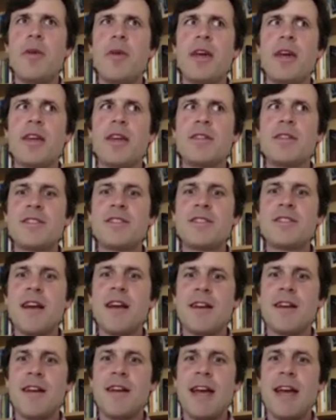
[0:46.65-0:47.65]
Being in the
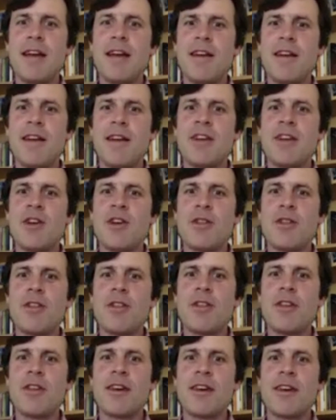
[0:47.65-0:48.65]
sun,
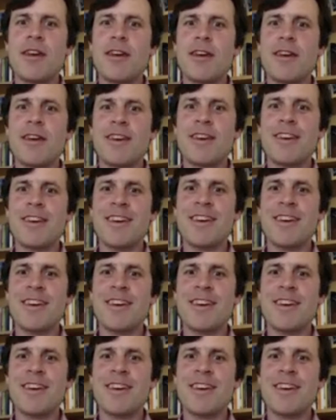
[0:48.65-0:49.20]
not thinking.